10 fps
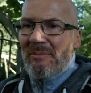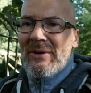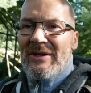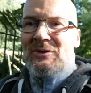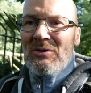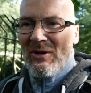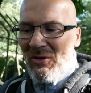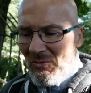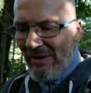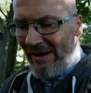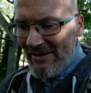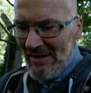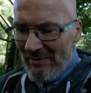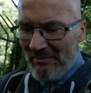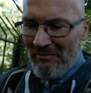bring you all along with this.
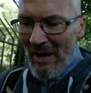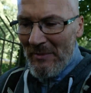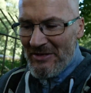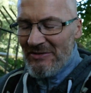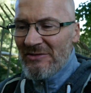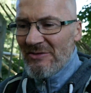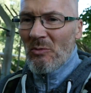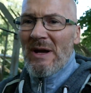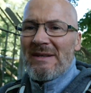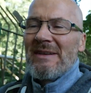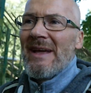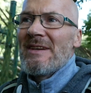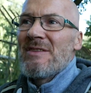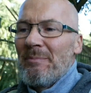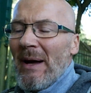My missus is at work today,
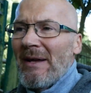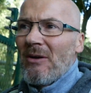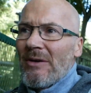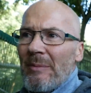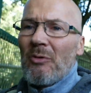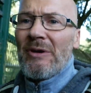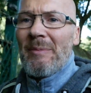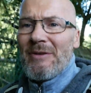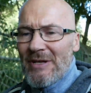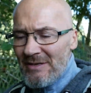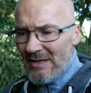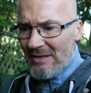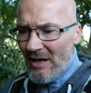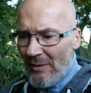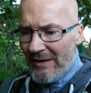it's a bank holiday Monday, but she's had
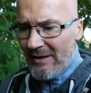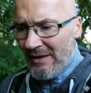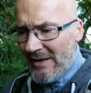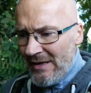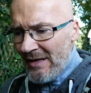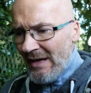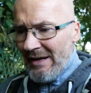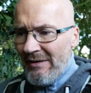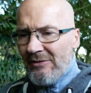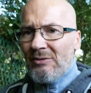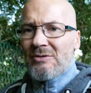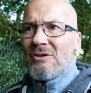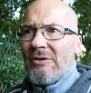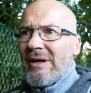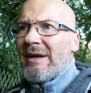to go in. And I thought,
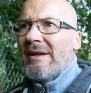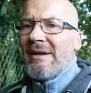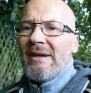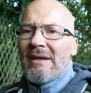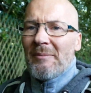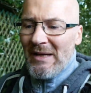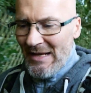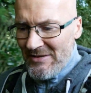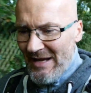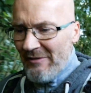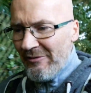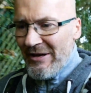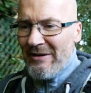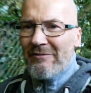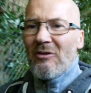sod it, my last day of
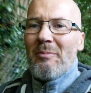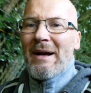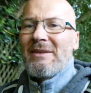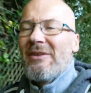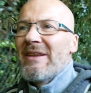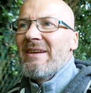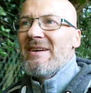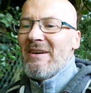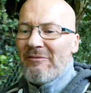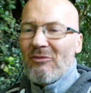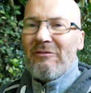freedom, fall back to the fun